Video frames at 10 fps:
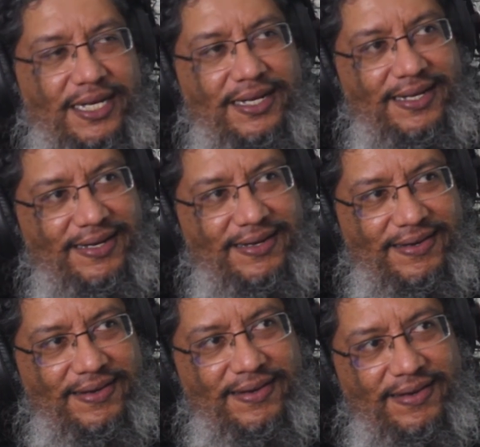yeah,
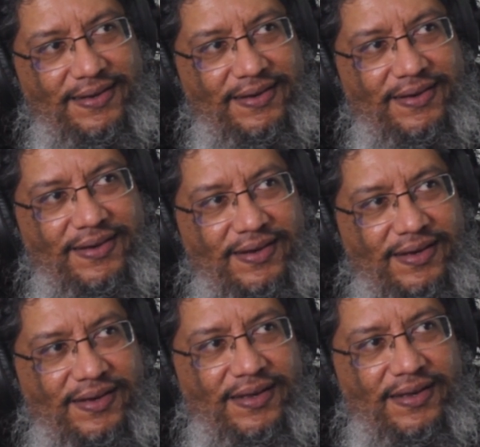Joseph Gordon-Levitt, he's
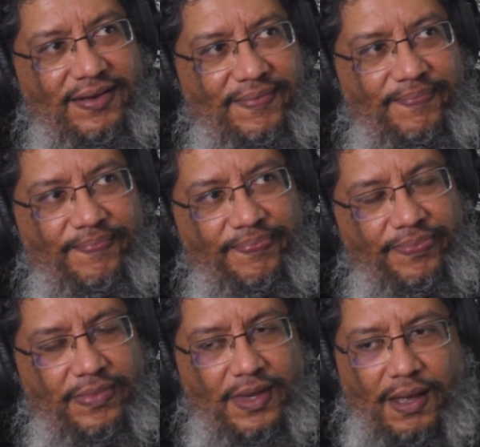got that one
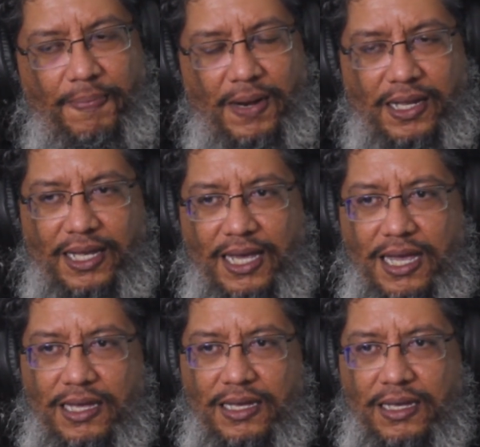and a bunch of
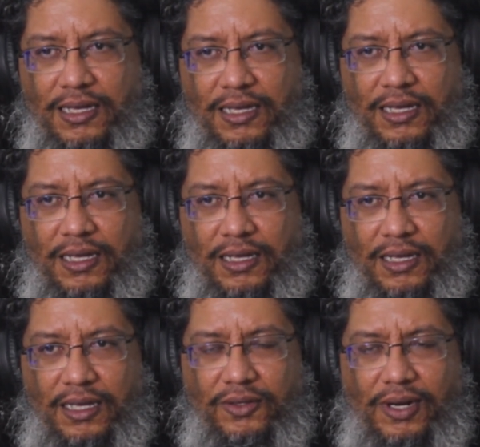other stuff, man. But
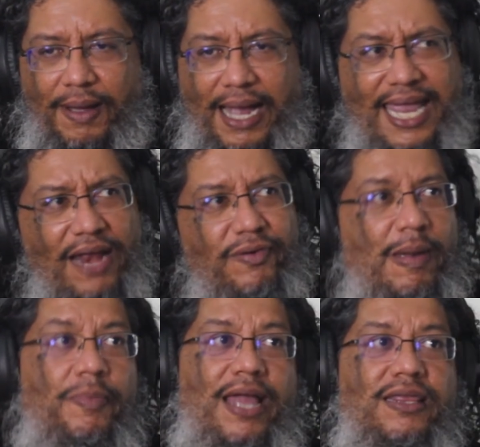I can't remember at
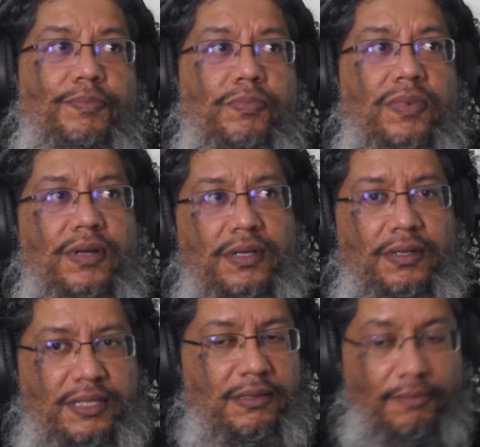the
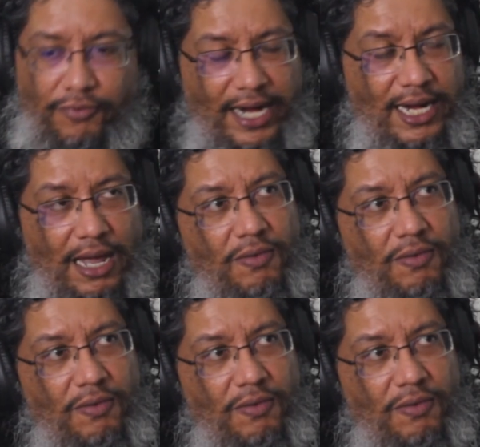right now, but